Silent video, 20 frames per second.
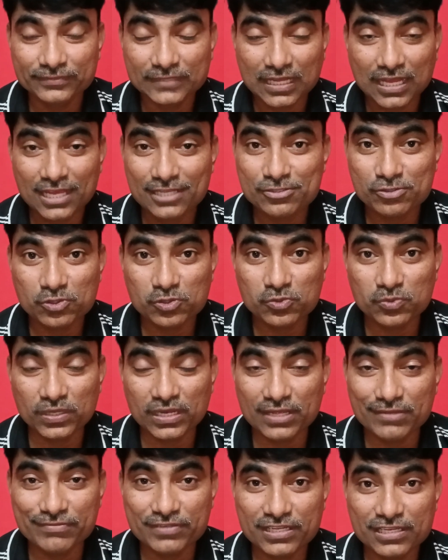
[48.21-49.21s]
As usual,
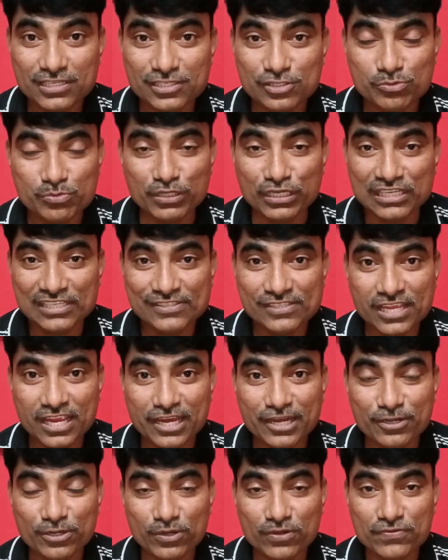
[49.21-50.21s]
every husband is
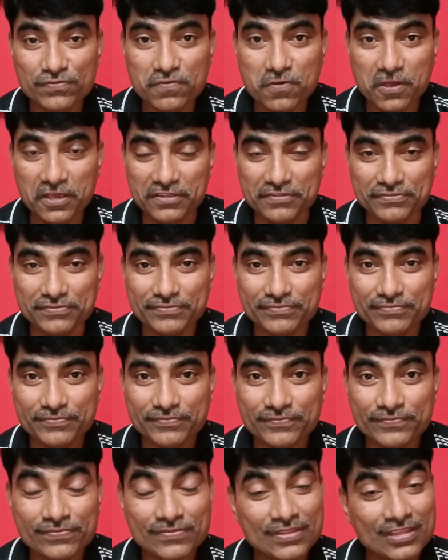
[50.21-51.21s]
scared of wife.
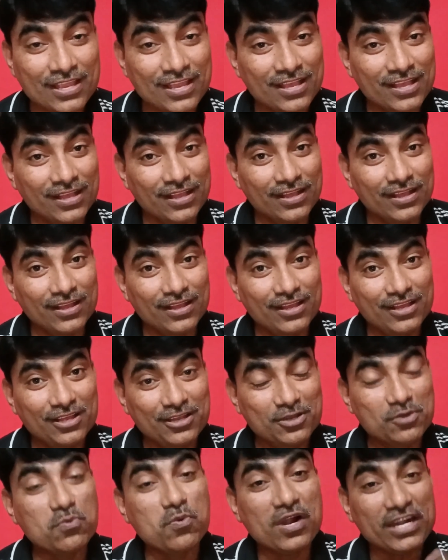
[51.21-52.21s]

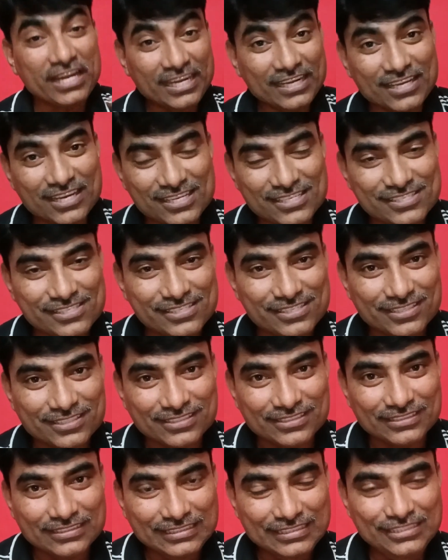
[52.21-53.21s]
Now what he does,
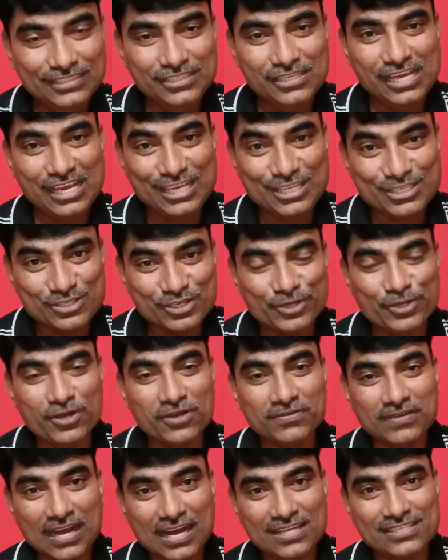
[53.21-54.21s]
instead
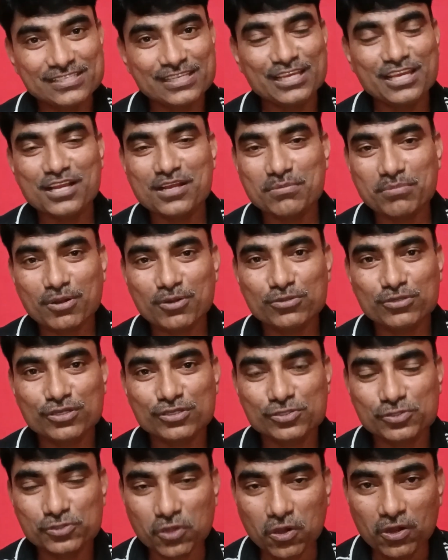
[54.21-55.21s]
of asking about the
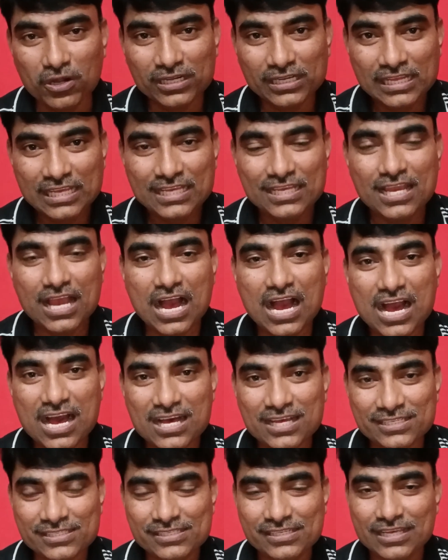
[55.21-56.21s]
salt, he
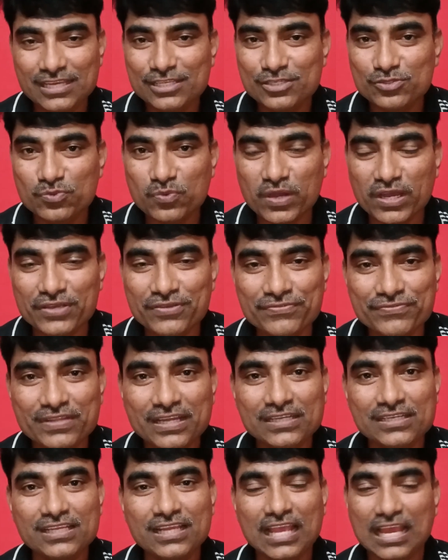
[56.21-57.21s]
asks his wife
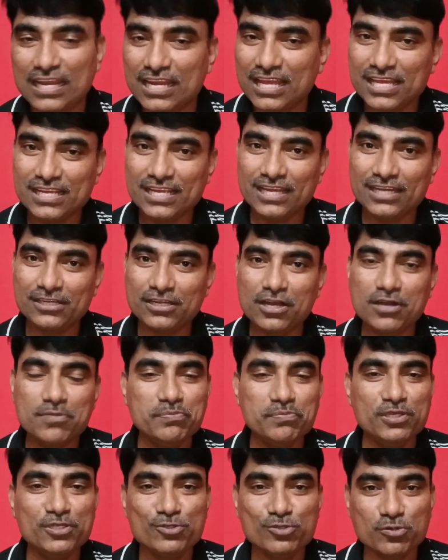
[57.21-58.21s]
that can I get a
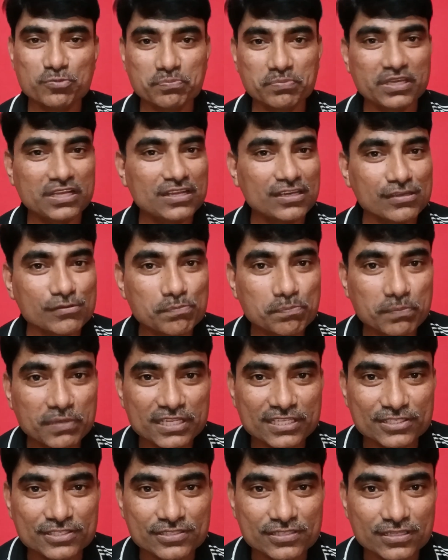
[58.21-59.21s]
piece of pickle
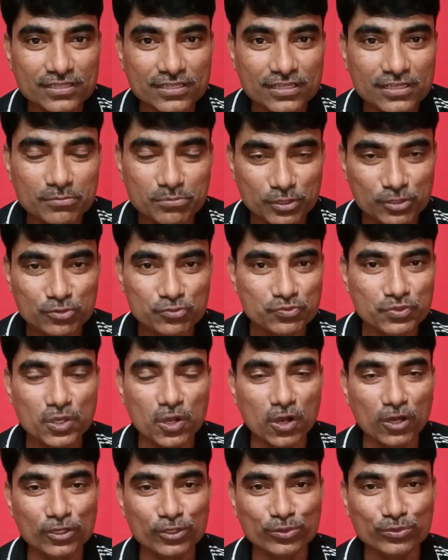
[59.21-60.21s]
please, because we
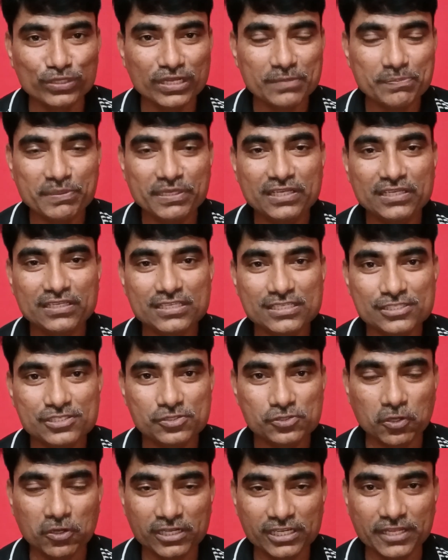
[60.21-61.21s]
all know that pickle is
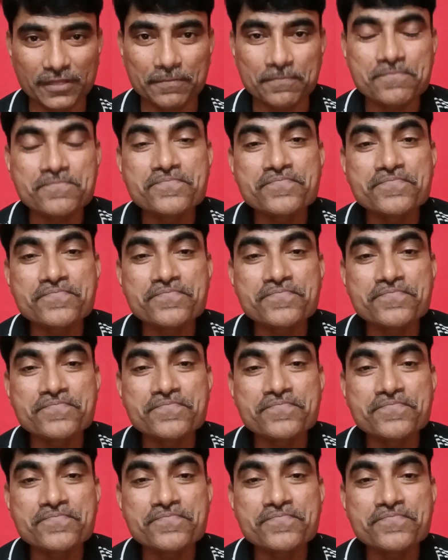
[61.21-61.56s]
salty.